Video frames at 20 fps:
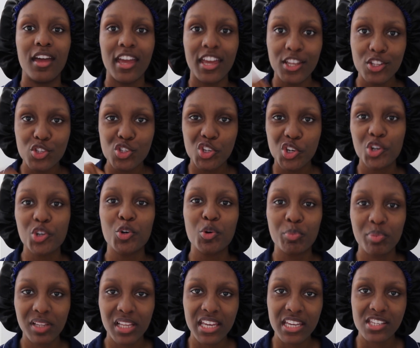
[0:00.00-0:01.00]
internal
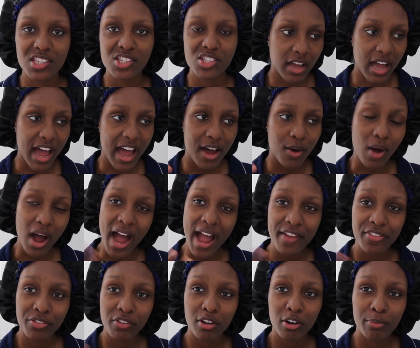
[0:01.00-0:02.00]
place. How I
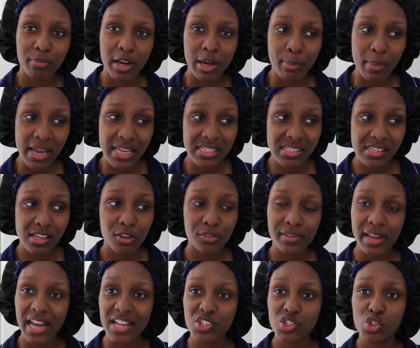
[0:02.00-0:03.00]
thought about myself
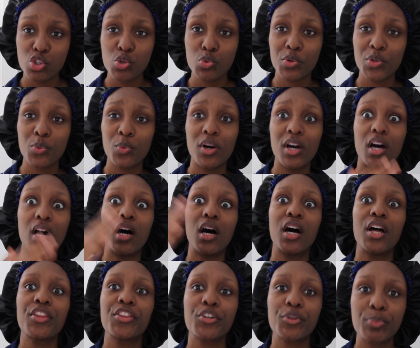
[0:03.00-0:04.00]
had to do with what
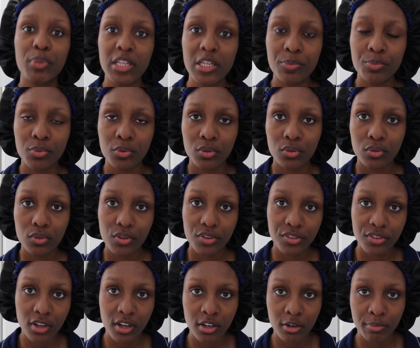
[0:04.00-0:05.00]
other people
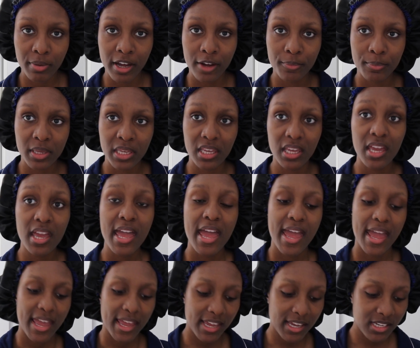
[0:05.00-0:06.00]
thought about me.
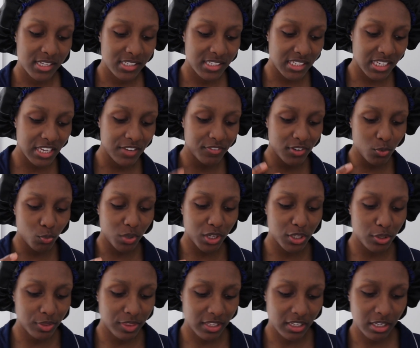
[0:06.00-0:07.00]
And even when
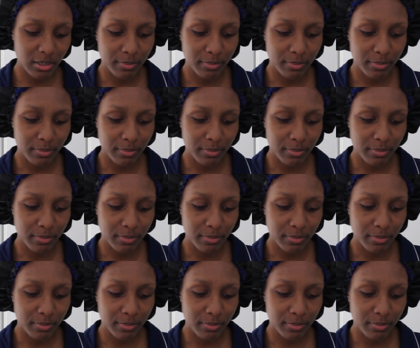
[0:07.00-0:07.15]
you think